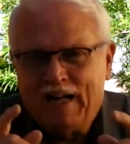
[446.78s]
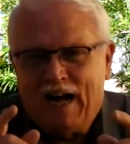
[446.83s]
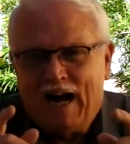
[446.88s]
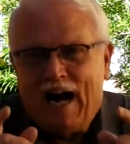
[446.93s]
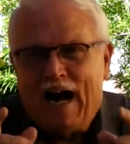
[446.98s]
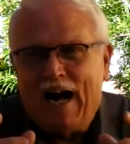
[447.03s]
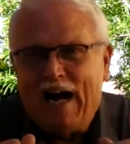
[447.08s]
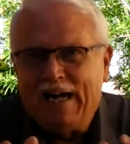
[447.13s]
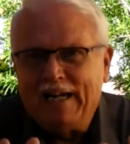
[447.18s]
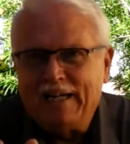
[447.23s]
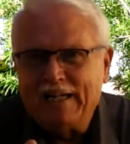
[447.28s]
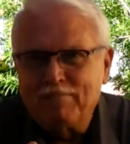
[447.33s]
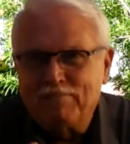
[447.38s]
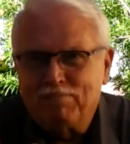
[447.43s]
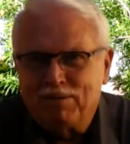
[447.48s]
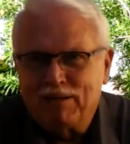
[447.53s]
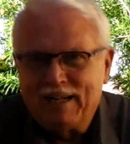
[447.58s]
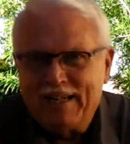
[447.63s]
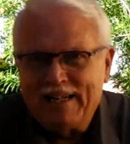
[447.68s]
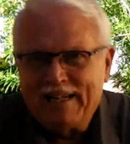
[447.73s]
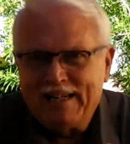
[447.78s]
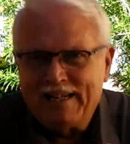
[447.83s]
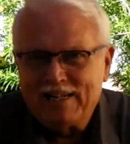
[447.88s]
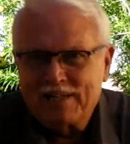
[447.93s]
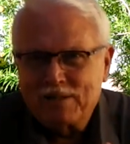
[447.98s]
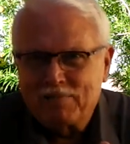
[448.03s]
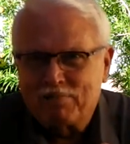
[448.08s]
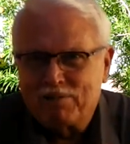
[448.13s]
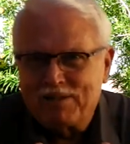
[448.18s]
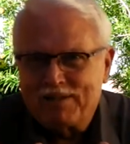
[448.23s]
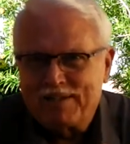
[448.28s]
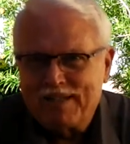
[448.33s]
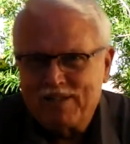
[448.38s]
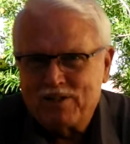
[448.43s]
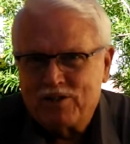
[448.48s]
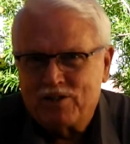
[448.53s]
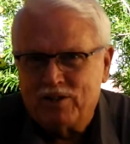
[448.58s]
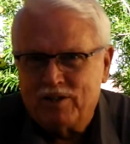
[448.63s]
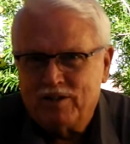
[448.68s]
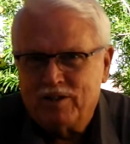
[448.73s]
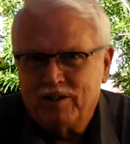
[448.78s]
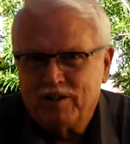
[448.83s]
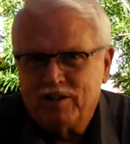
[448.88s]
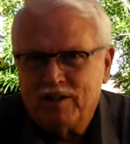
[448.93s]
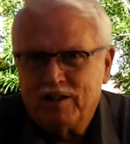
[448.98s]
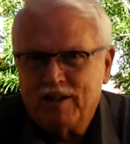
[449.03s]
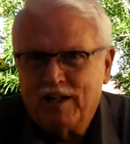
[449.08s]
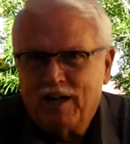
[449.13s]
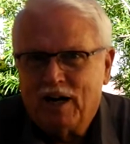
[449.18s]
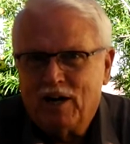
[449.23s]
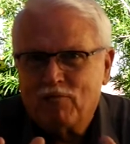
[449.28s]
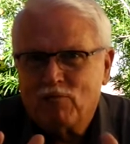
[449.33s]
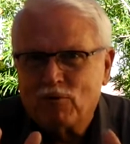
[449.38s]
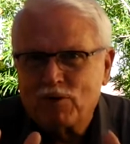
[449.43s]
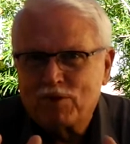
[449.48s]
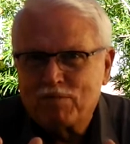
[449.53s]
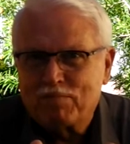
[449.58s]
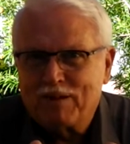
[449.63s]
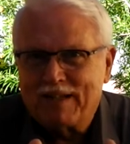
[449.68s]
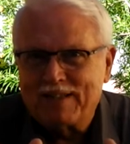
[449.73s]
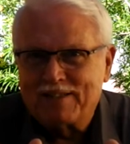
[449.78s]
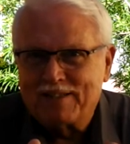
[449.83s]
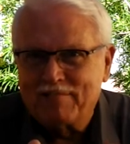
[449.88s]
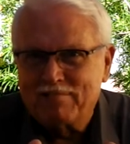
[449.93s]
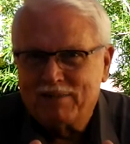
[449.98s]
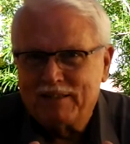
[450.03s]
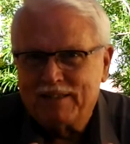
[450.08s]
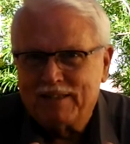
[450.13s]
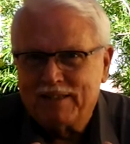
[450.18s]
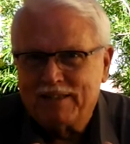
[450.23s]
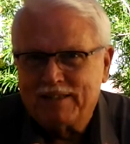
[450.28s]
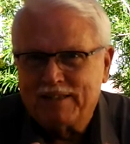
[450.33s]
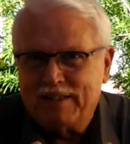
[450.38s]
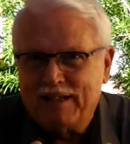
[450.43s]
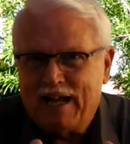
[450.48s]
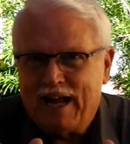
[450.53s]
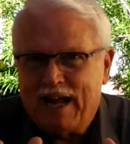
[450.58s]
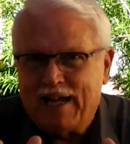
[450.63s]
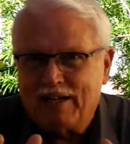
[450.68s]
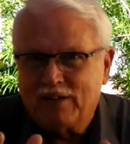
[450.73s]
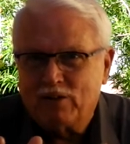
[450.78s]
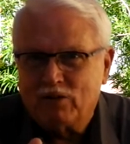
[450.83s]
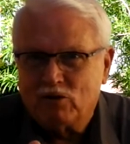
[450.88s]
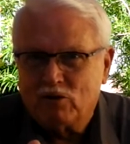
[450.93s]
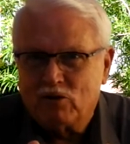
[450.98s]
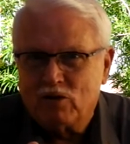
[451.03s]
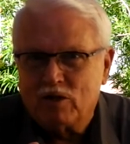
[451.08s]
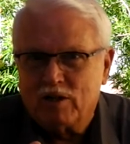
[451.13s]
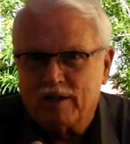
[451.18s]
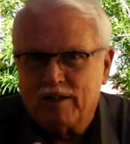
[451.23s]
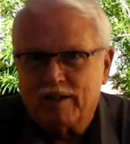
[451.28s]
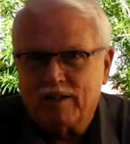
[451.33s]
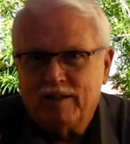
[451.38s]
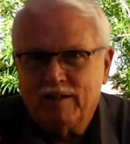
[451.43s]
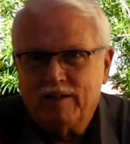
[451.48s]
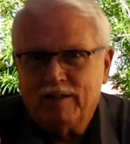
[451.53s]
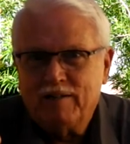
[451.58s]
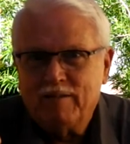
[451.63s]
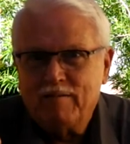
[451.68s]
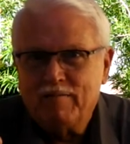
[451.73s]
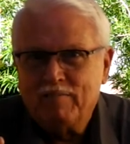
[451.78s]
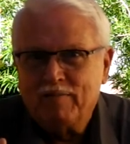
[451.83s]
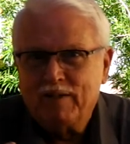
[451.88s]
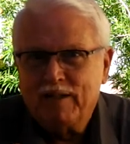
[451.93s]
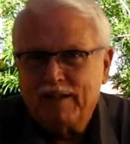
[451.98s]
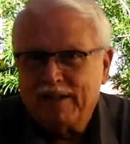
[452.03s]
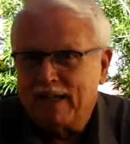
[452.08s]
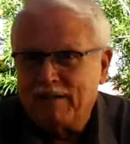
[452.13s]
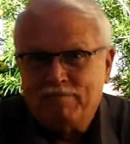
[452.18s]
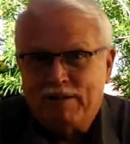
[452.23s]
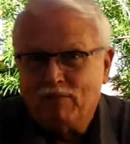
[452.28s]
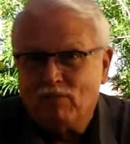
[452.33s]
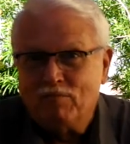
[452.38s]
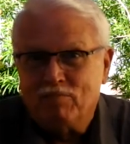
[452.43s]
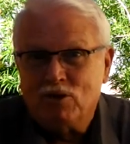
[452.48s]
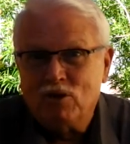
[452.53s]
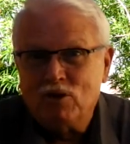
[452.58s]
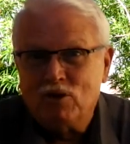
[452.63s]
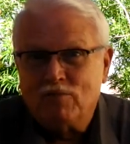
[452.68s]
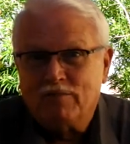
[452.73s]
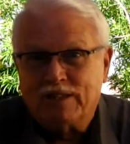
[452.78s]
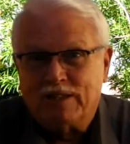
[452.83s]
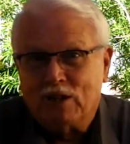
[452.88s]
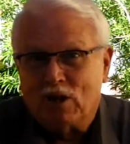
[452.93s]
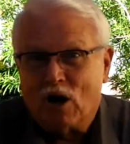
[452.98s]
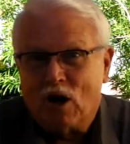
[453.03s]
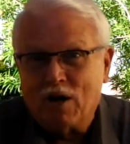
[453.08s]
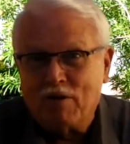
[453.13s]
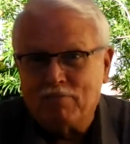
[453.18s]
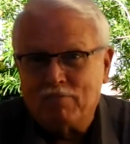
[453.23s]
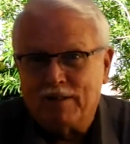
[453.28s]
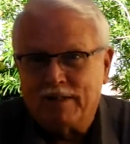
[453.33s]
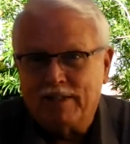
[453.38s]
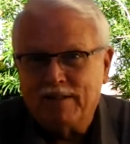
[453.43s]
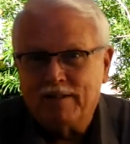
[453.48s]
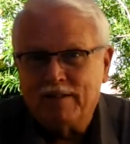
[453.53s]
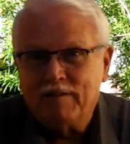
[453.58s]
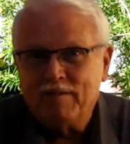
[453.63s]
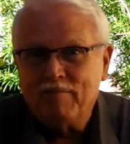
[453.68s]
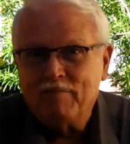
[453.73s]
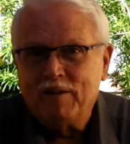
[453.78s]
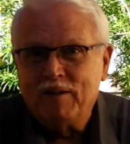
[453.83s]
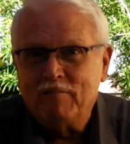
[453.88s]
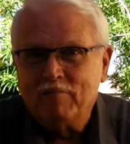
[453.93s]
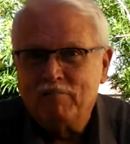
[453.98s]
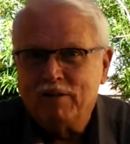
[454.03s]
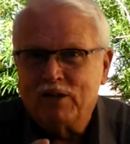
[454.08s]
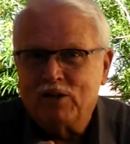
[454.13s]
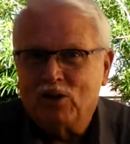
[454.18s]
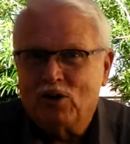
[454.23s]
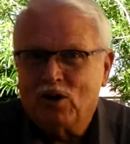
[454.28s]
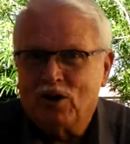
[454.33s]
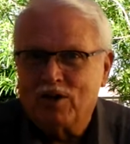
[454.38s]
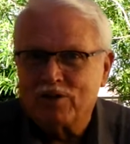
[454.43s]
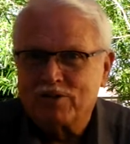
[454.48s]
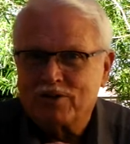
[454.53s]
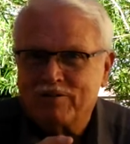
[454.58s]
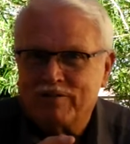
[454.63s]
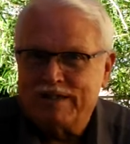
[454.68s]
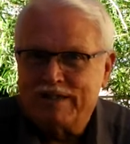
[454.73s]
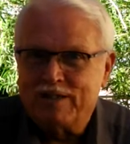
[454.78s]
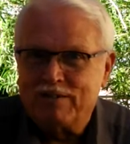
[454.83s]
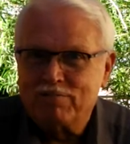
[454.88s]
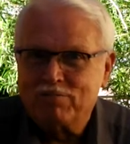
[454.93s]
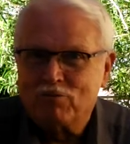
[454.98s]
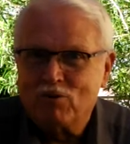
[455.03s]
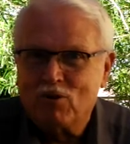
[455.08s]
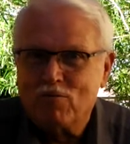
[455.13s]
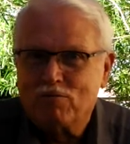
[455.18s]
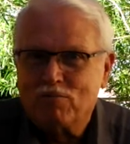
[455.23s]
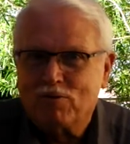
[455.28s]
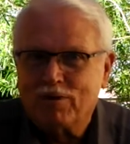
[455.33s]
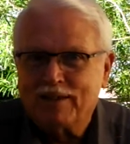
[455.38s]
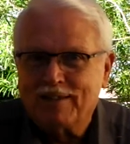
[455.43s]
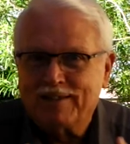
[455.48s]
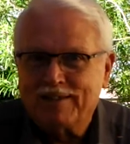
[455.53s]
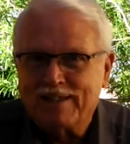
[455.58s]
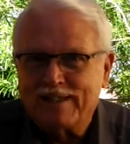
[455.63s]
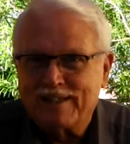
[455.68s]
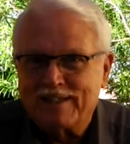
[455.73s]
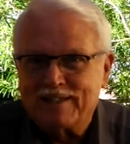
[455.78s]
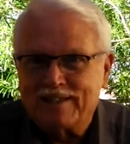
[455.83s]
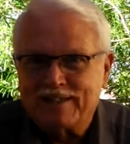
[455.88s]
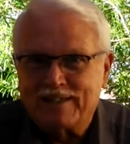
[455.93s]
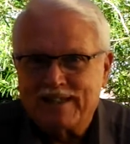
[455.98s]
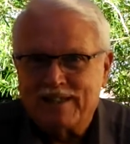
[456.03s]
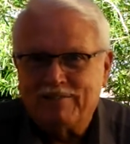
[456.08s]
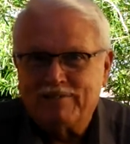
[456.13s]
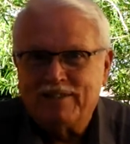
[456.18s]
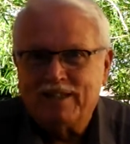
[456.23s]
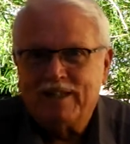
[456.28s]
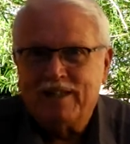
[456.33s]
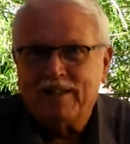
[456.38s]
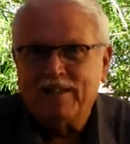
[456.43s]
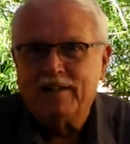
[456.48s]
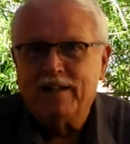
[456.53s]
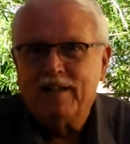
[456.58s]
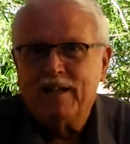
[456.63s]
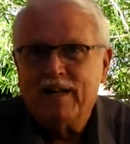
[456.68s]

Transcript: highly placed position of responsibility and authority can be removed in a heartbeat because of inappropriate things that they've done,